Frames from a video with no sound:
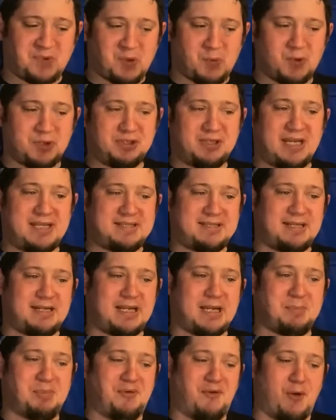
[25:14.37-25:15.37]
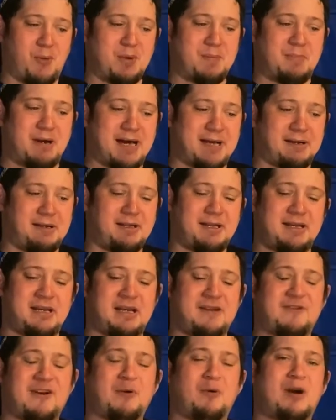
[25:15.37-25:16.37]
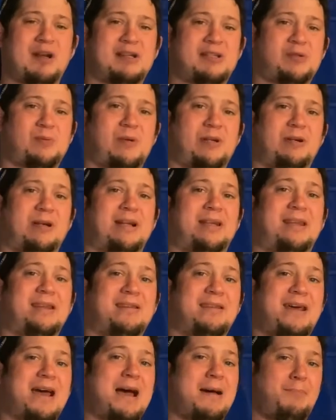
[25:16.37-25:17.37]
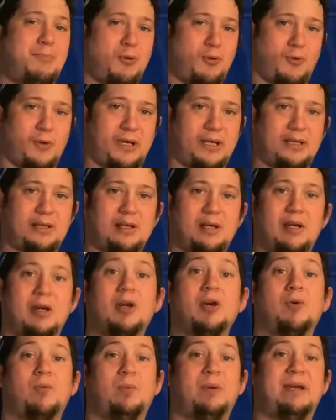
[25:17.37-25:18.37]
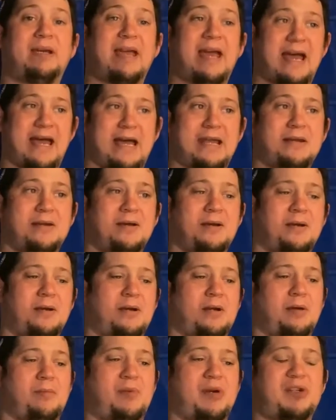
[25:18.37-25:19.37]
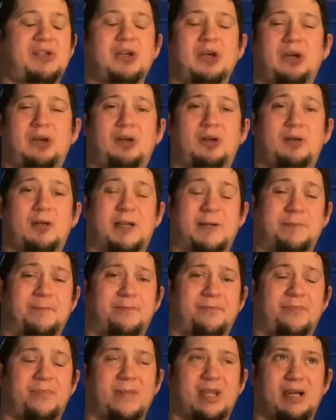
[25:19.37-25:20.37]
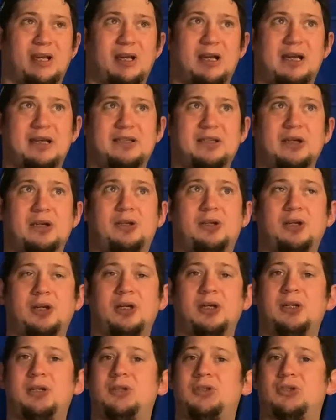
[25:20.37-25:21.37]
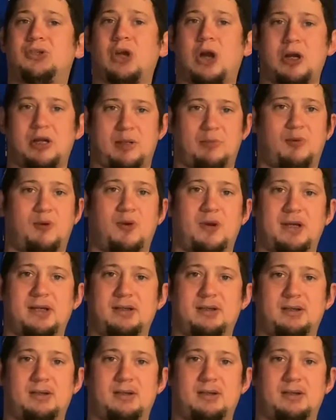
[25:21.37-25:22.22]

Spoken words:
We'll taste it again before we bottle it, and if I want it sweeter at that point, we can. But it's a good starting point.